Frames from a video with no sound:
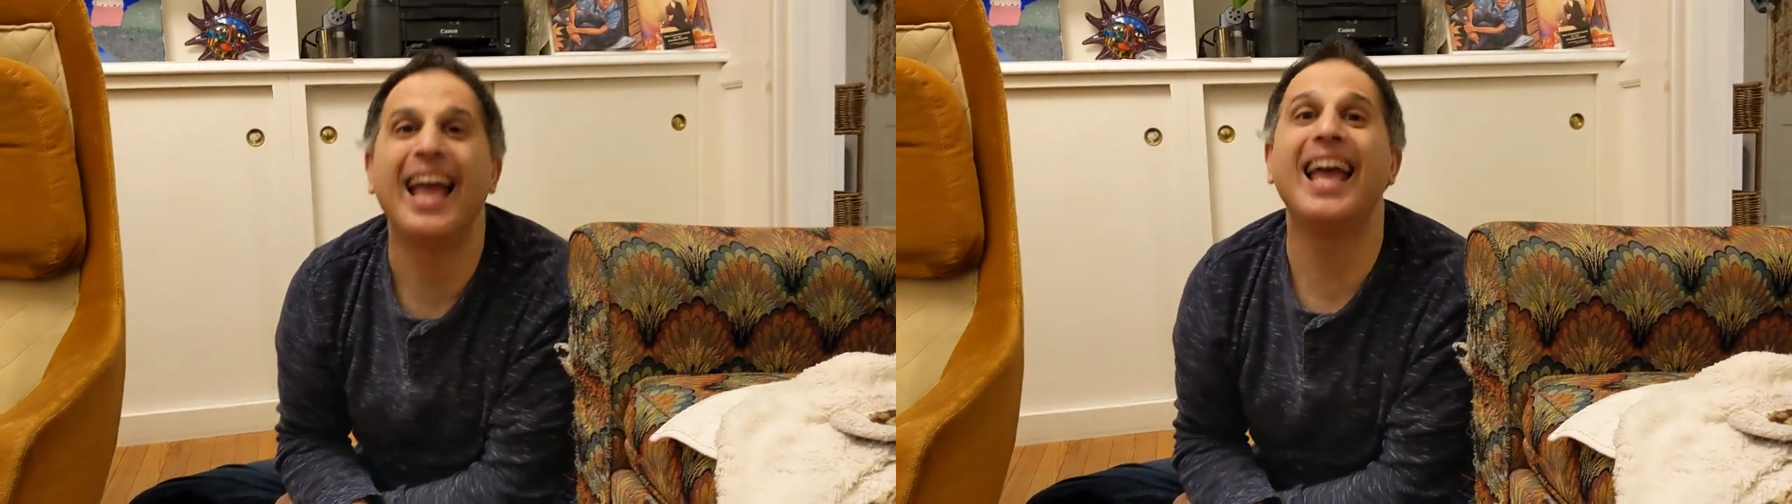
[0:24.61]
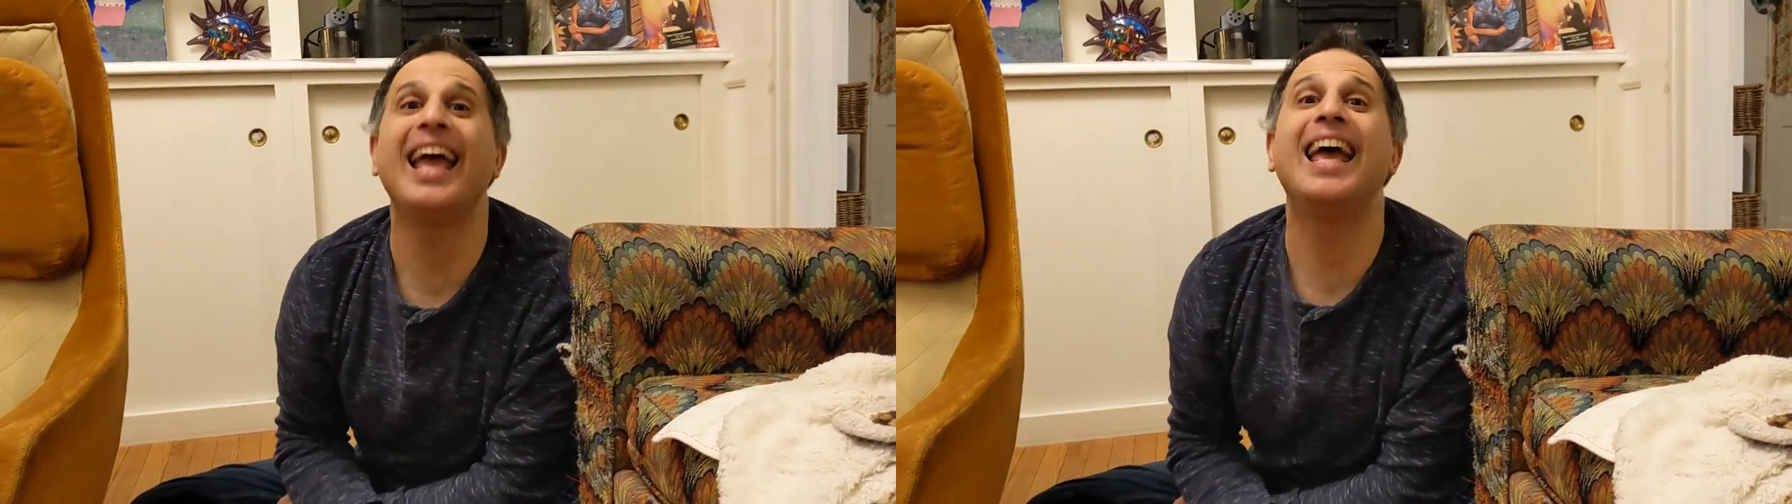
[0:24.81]

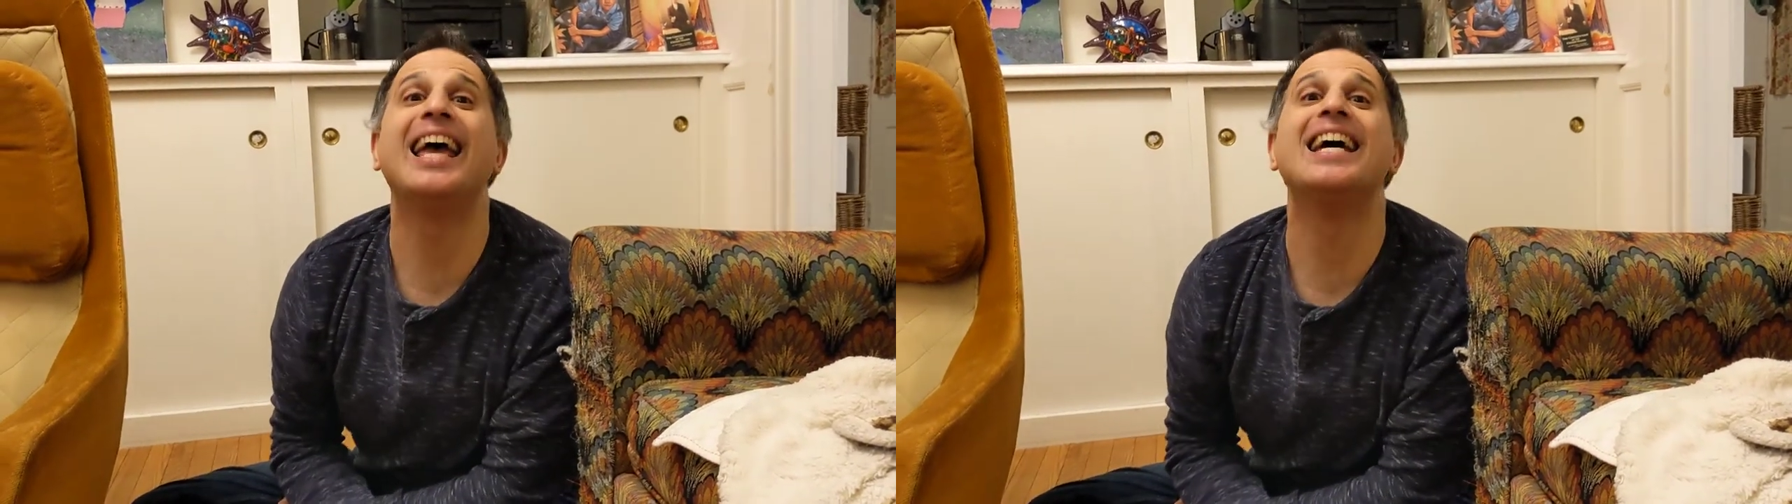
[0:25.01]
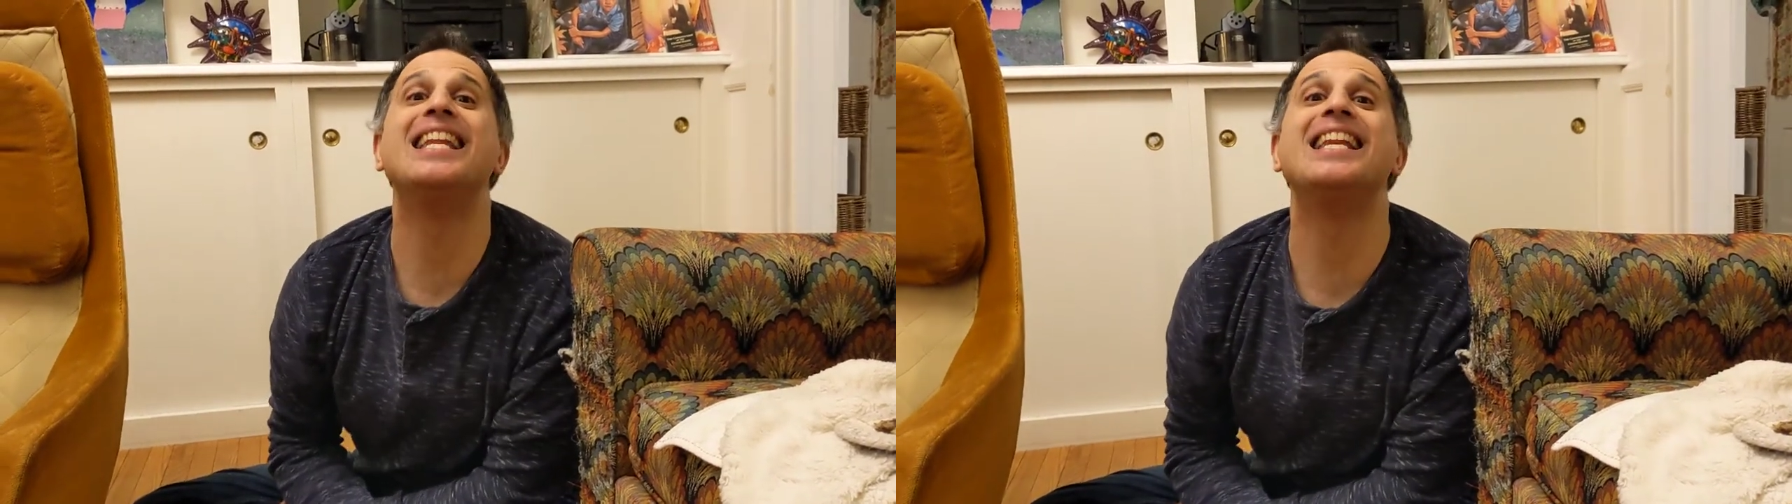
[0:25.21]

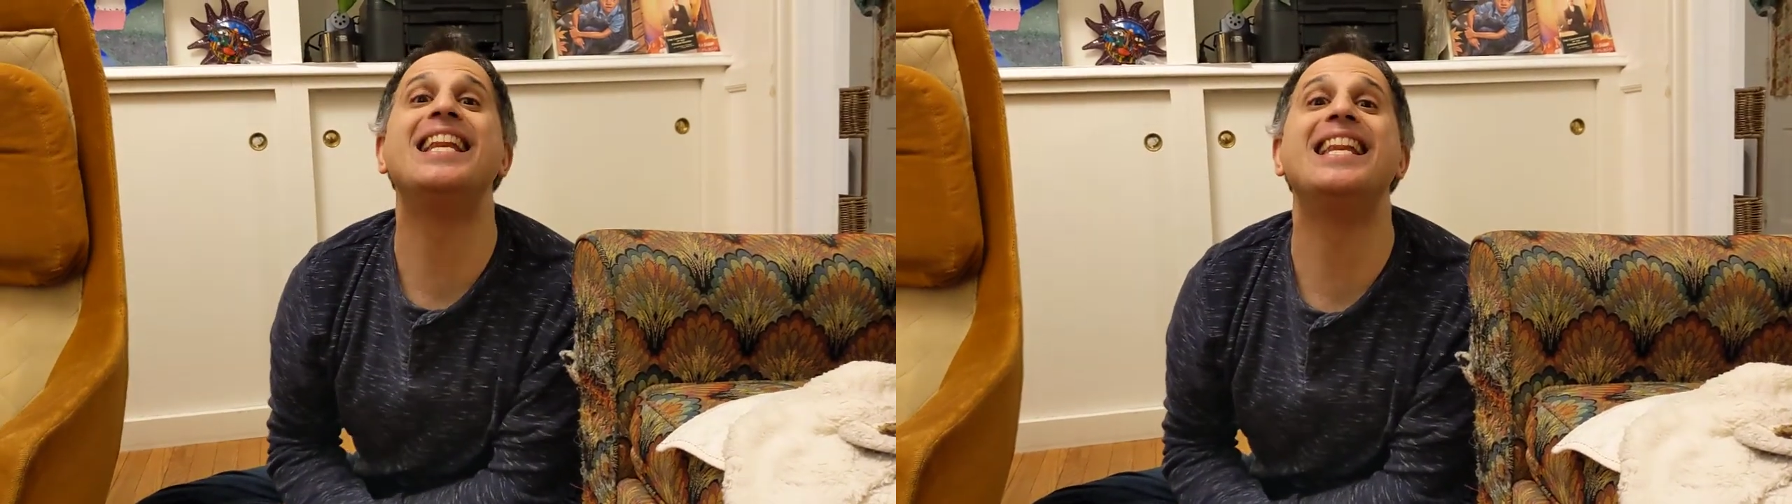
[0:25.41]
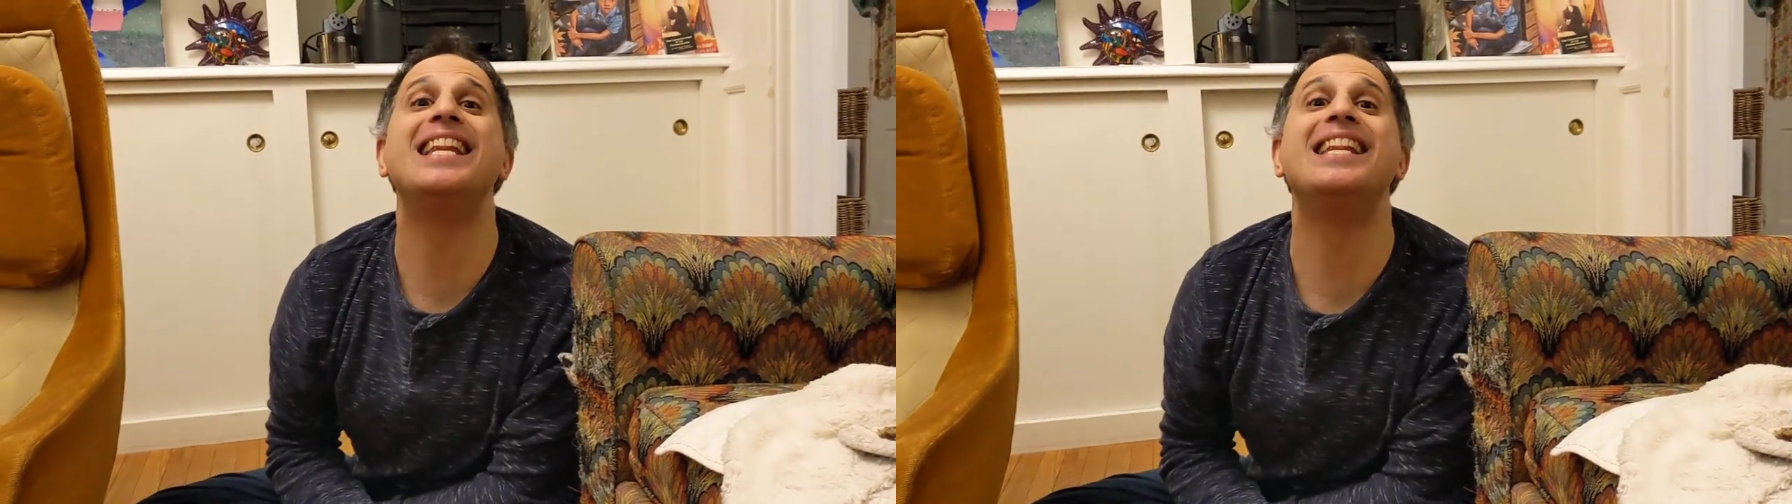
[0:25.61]

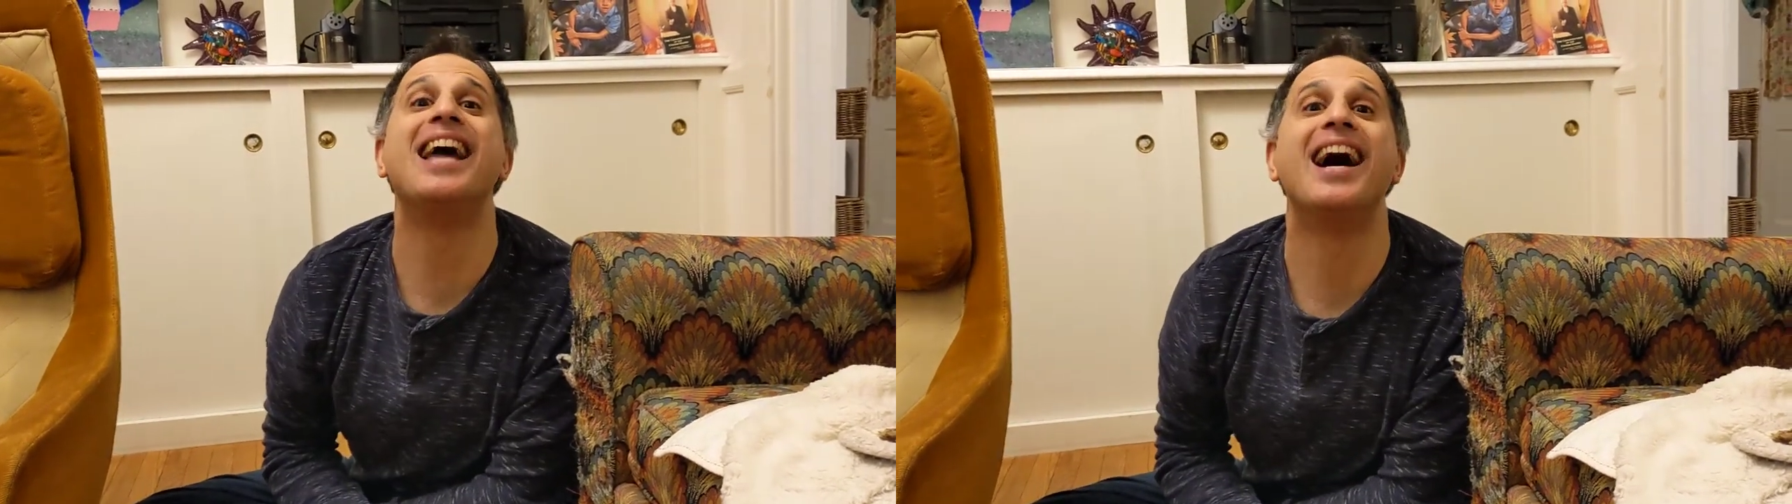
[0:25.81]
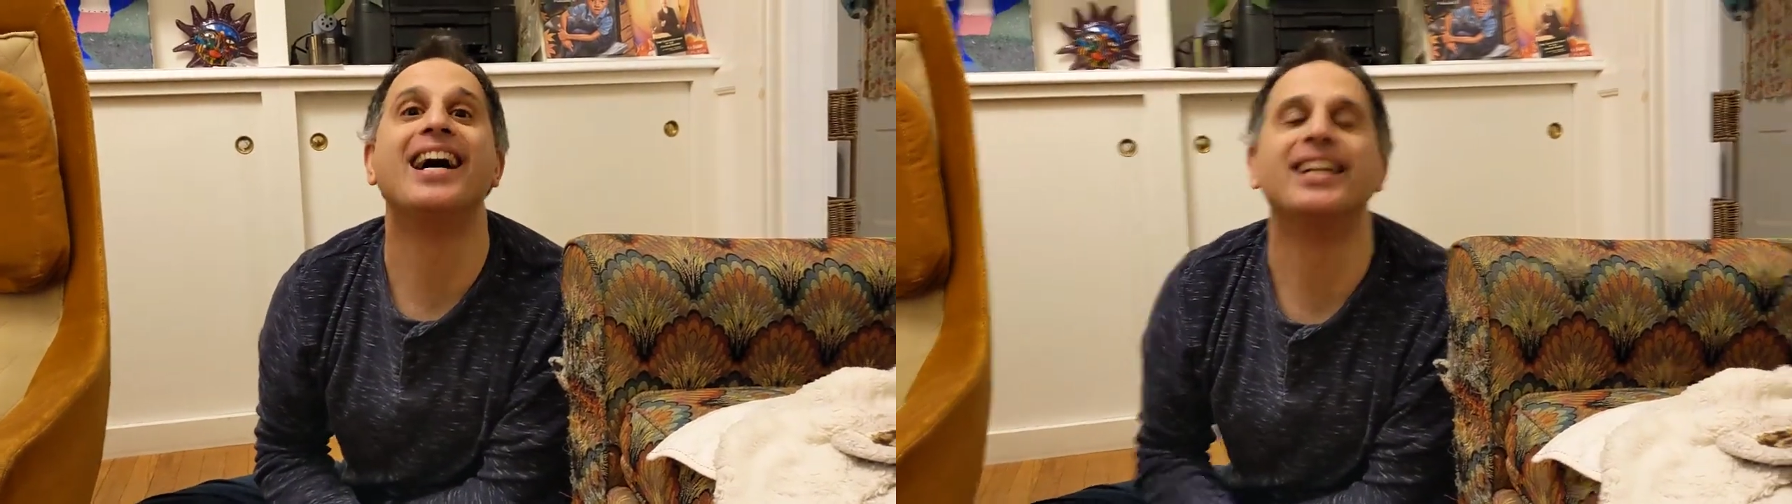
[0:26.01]
In.